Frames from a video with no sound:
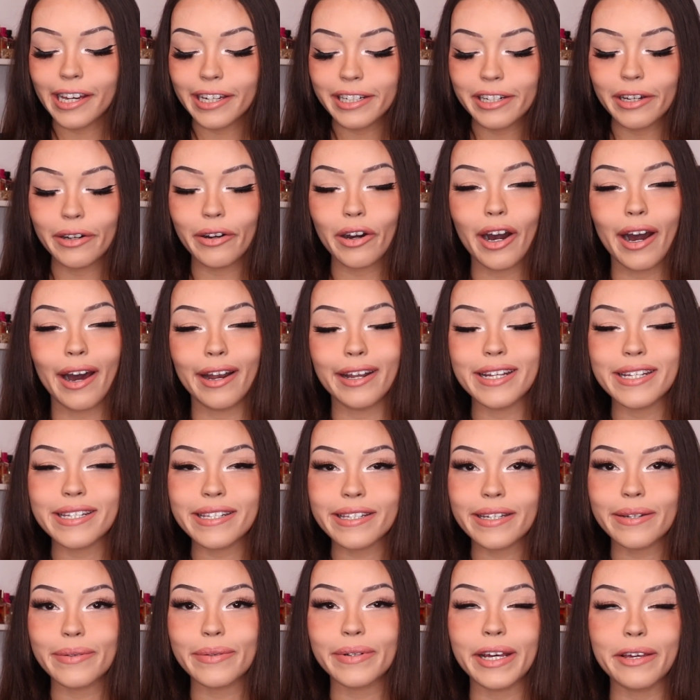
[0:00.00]
Now
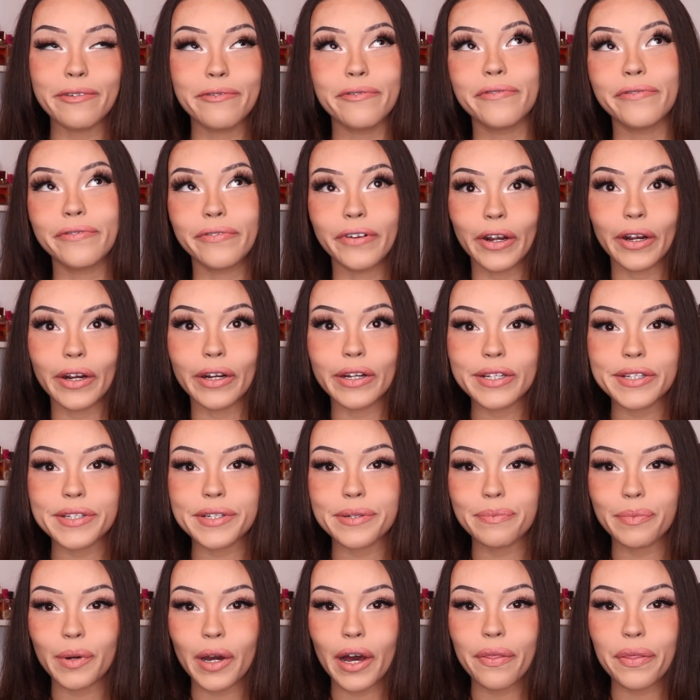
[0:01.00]
honestly, when I
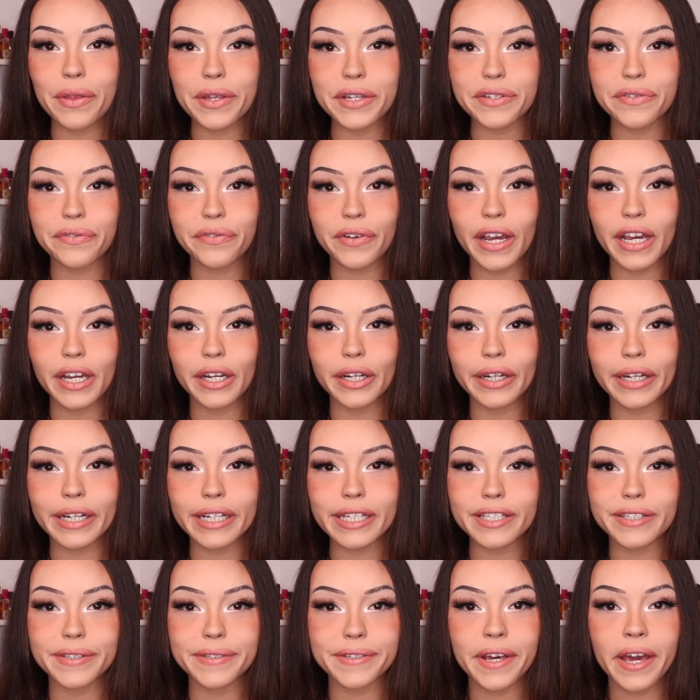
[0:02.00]
first bought this
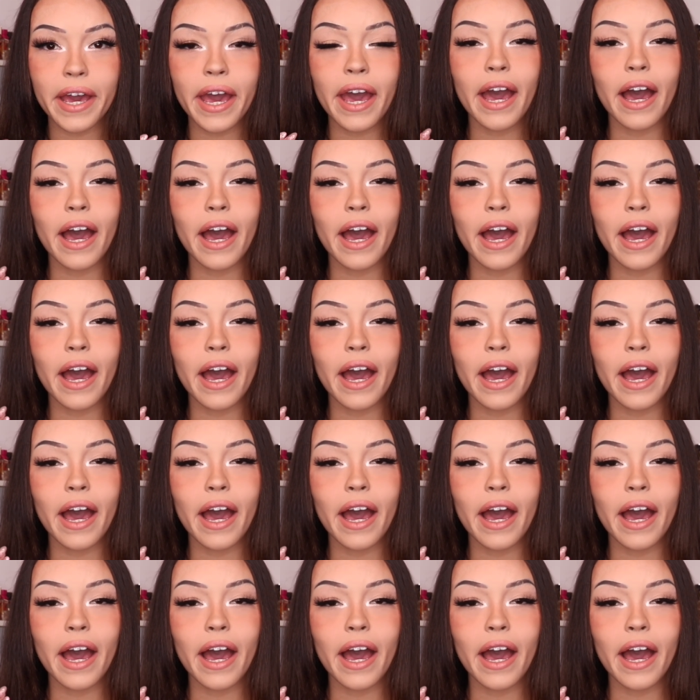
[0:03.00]
fragrance,